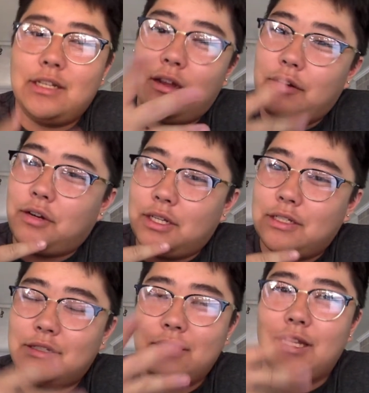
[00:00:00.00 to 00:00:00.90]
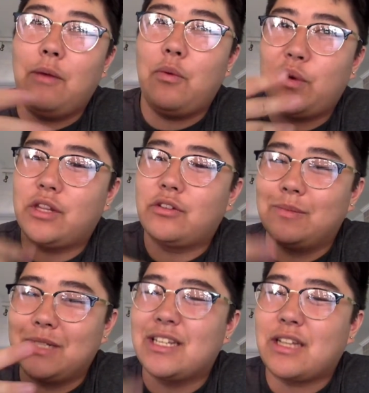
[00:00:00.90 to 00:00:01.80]
Y'all know this. They were one of the
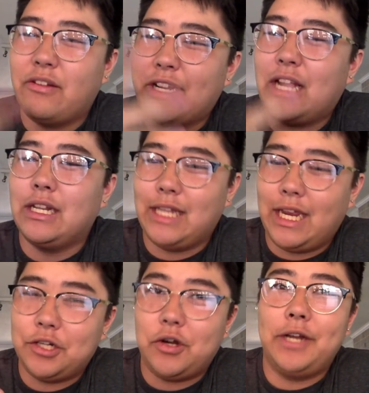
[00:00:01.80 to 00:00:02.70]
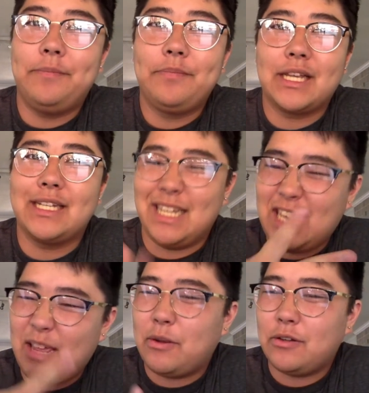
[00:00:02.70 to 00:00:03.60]
groups I discovered kind of later on because they
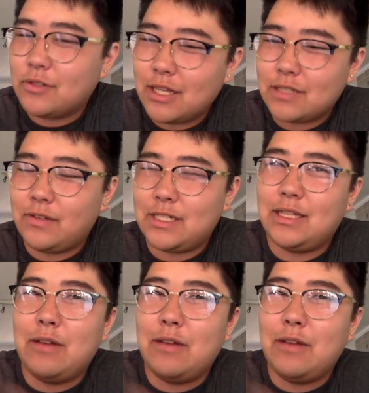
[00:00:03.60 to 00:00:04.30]
debuted in 2015.